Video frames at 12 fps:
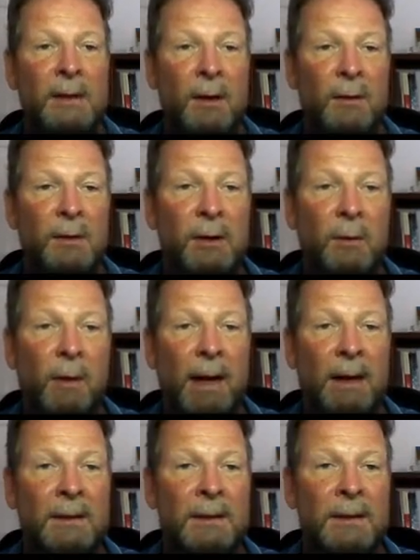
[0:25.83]
So
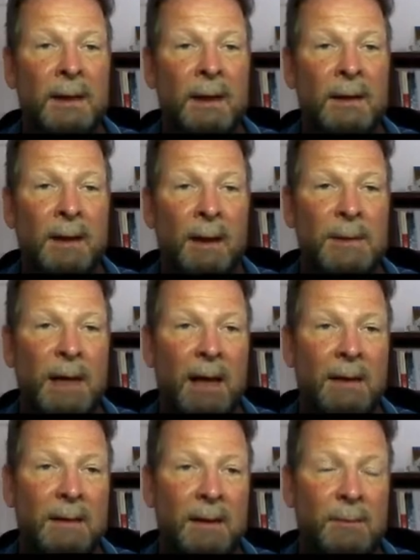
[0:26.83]
2x times
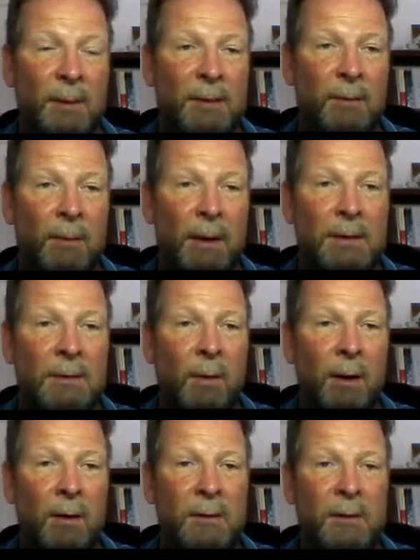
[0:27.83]
x gives me 2x
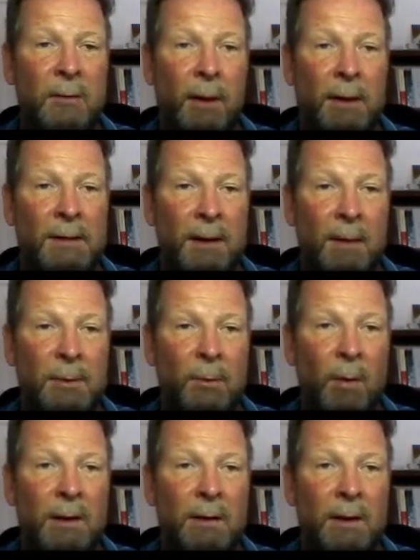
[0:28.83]
squared. 2x
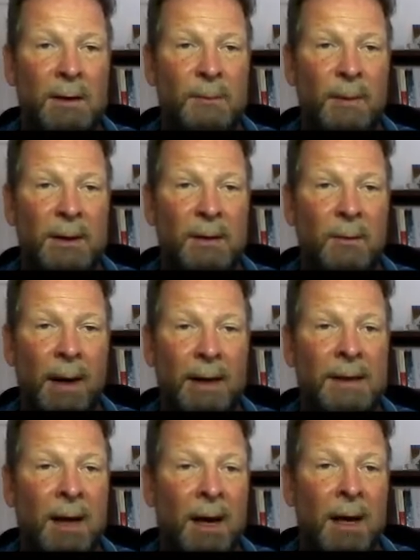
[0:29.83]
times 1 gives me
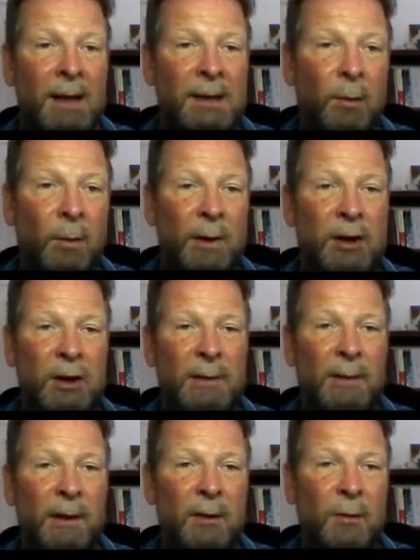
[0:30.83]
2x. So we
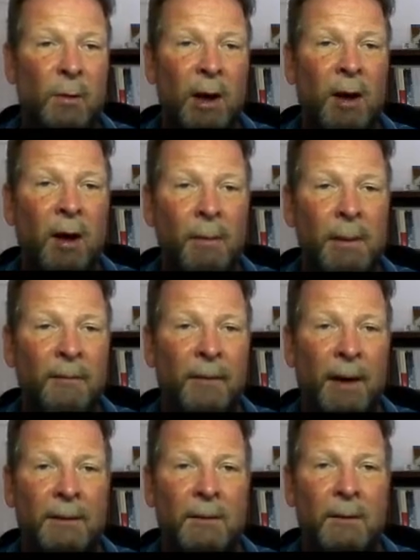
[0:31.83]
just do a common
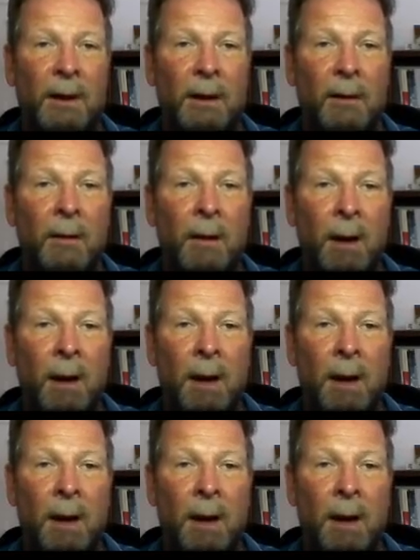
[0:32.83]
factor here.